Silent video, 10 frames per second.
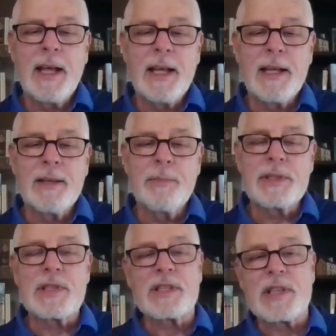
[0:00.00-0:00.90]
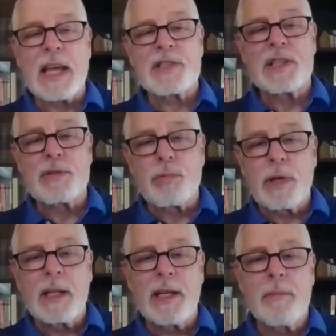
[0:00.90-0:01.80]
But success is
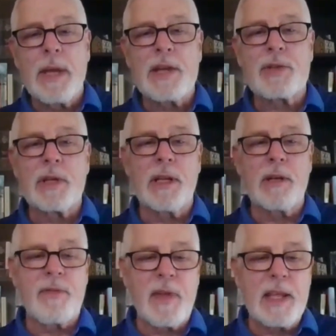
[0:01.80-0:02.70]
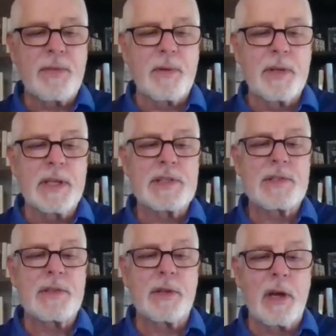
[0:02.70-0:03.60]
really measured in
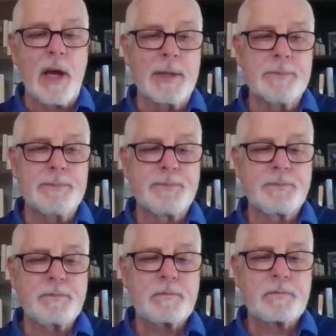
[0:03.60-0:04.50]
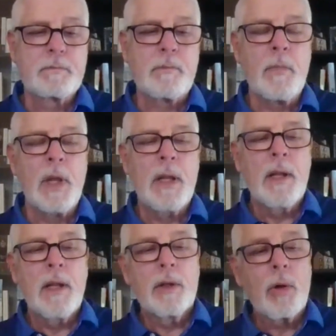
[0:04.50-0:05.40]
faithfulness to God.
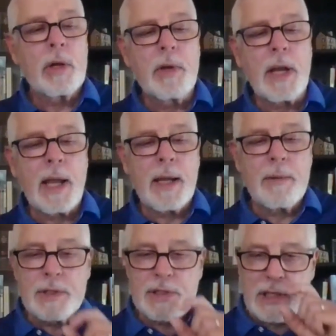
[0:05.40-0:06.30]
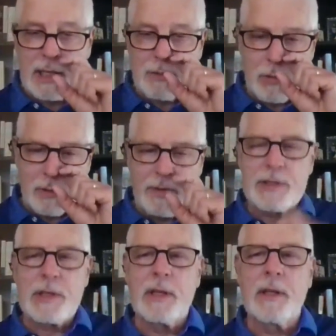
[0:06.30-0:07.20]
Lloyd, when I was at World
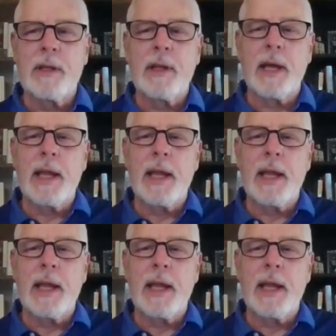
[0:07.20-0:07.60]
Vision,